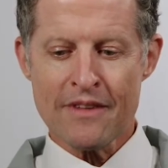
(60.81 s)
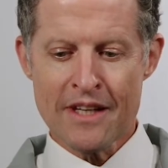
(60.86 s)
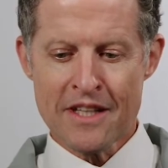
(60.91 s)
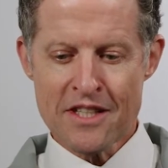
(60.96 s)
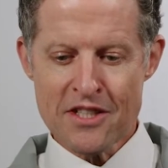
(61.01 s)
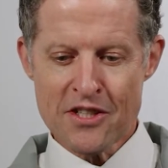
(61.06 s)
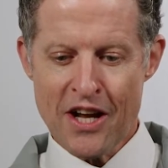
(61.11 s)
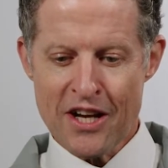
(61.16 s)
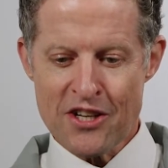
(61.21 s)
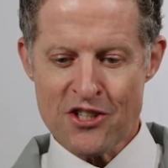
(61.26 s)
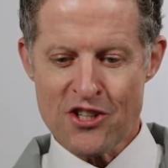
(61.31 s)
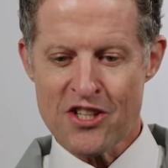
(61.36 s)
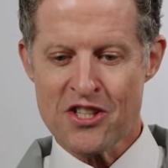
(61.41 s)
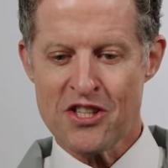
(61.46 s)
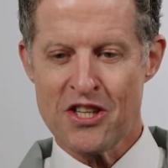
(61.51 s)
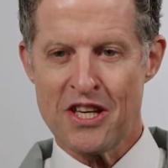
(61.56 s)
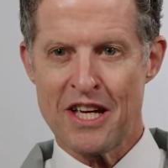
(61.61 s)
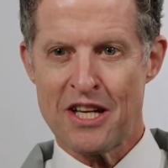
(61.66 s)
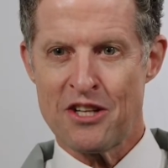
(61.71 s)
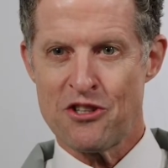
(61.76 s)
It's not just
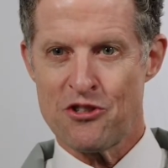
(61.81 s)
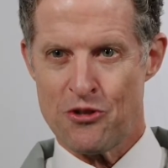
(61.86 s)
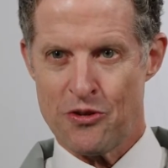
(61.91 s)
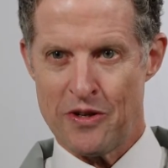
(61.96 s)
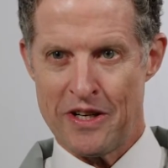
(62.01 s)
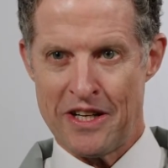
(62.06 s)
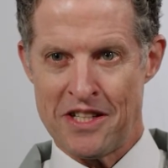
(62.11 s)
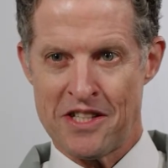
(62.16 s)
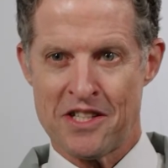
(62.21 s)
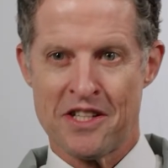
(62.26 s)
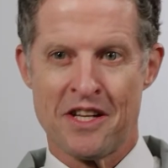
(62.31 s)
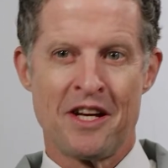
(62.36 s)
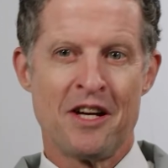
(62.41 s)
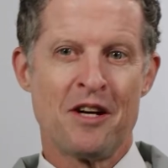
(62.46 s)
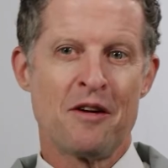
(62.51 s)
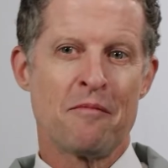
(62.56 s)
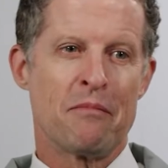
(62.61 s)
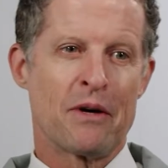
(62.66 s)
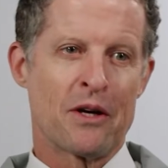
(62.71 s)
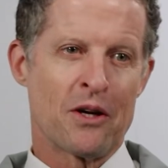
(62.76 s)
the injuries,
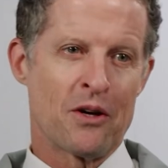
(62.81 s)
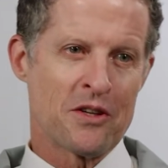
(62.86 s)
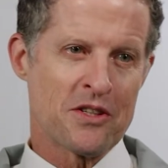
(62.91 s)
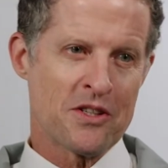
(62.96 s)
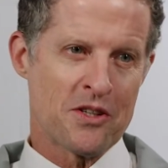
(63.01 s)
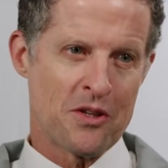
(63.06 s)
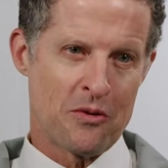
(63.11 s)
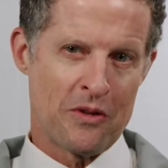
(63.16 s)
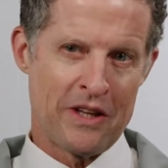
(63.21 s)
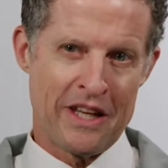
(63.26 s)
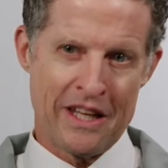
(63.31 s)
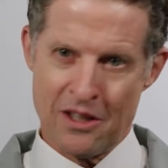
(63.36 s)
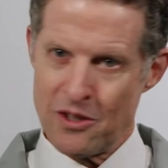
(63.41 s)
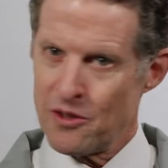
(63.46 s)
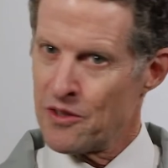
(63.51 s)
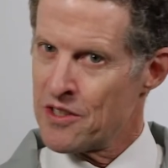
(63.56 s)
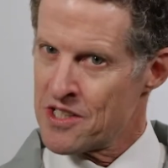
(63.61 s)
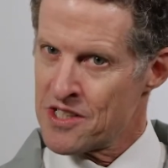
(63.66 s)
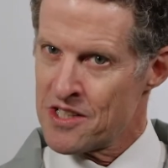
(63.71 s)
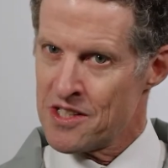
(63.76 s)
but also the
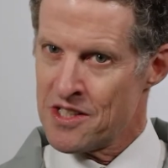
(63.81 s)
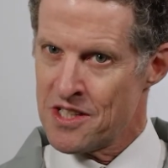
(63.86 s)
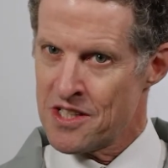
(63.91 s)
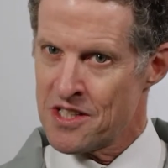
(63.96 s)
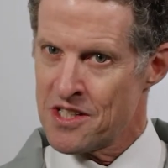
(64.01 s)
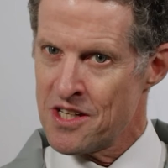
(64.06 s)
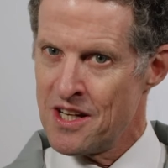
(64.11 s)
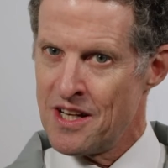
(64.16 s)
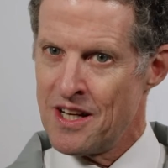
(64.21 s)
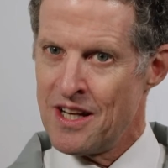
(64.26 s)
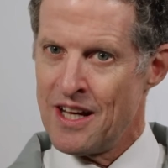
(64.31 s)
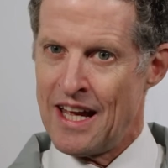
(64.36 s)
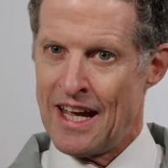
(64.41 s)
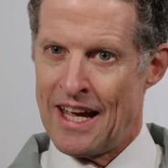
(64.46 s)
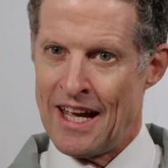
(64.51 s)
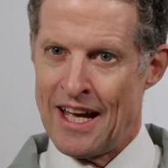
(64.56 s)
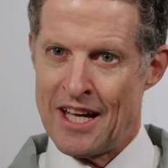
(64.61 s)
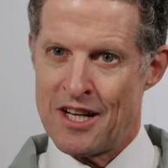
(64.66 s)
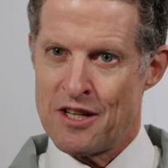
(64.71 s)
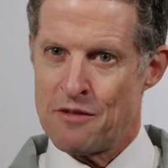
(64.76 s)
illnesses
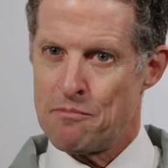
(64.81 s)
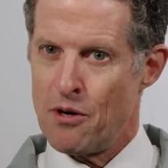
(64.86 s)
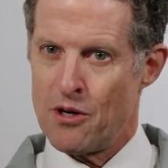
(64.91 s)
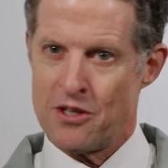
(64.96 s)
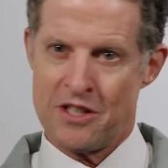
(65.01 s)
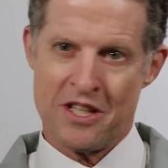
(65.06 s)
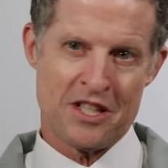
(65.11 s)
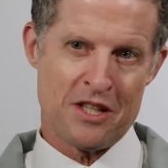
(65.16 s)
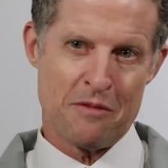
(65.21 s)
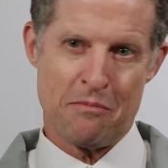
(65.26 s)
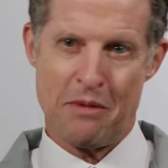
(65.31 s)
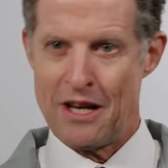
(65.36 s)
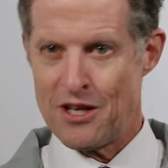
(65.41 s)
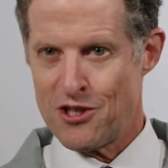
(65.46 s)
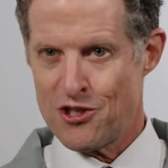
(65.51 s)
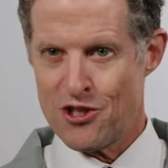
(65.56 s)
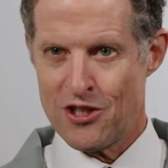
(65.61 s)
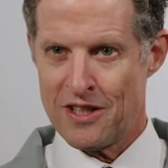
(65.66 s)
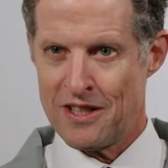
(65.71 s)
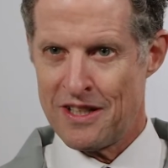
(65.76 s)
and
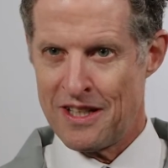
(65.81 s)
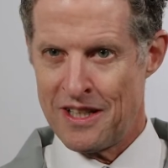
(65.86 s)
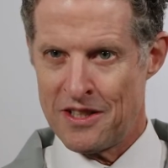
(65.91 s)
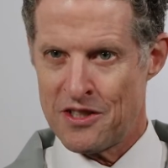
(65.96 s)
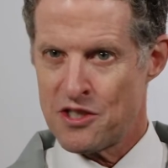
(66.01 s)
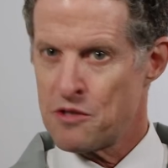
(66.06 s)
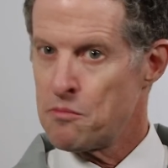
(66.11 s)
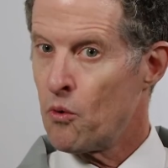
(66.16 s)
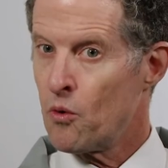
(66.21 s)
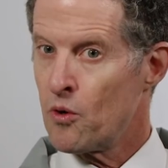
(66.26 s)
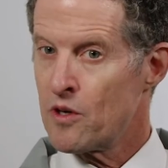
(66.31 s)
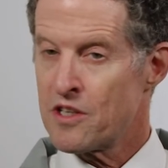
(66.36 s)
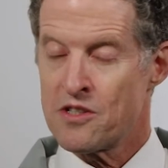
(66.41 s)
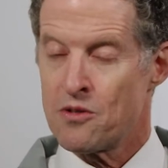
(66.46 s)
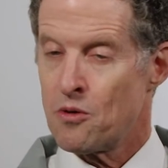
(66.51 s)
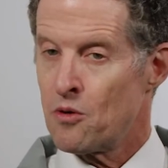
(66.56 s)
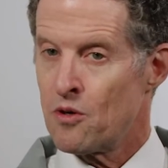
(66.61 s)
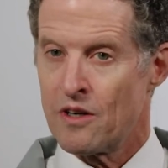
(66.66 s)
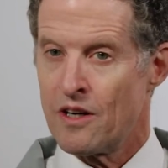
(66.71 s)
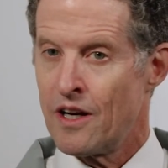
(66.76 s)
participation in sports
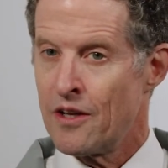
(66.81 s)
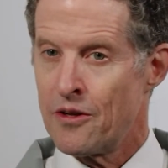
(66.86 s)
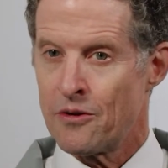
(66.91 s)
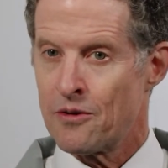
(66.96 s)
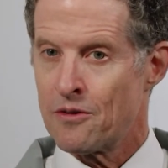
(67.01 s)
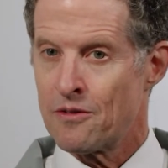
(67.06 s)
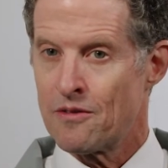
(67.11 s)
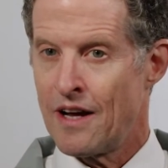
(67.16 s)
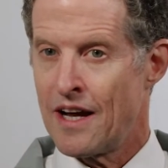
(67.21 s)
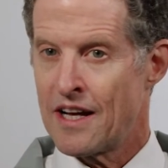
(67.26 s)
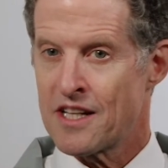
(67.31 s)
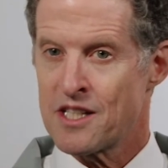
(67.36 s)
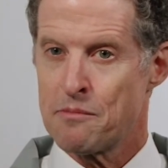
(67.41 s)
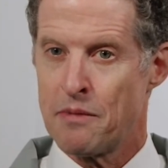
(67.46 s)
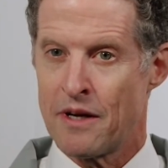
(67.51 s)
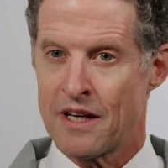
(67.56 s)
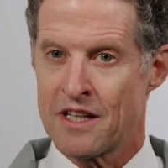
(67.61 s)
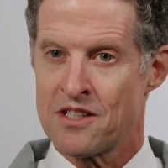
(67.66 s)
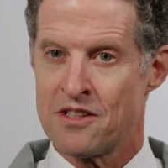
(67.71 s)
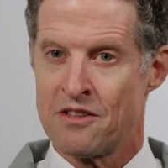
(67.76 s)
or other
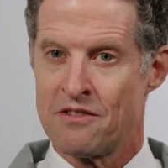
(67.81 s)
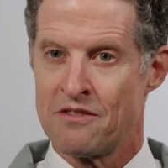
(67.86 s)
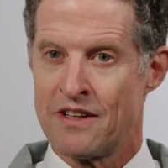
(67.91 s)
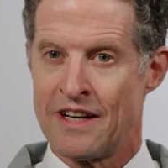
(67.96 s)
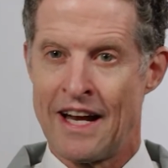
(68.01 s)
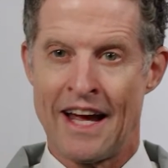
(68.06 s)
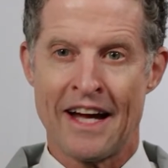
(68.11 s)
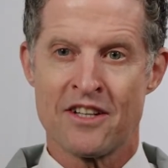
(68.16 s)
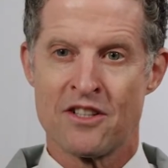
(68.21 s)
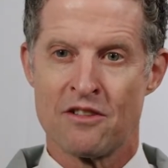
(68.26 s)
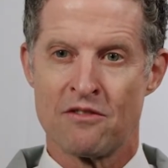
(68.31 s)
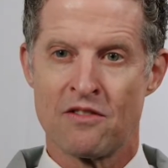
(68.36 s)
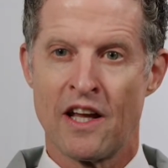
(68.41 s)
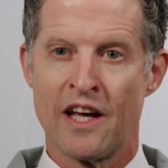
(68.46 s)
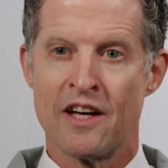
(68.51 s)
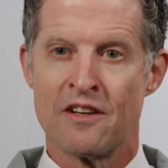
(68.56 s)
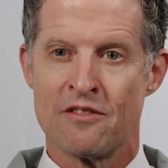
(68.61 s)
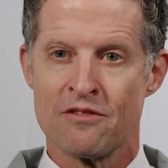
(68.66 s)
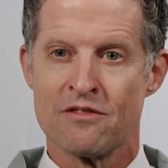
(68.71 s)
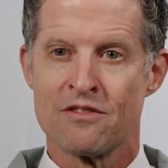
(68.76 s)
aspects of an active
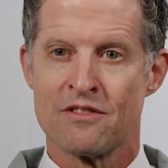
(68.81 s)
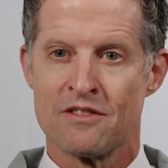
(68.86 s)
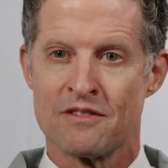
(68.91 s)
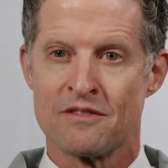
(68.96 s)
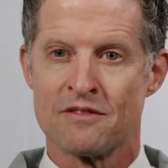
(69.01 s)
life.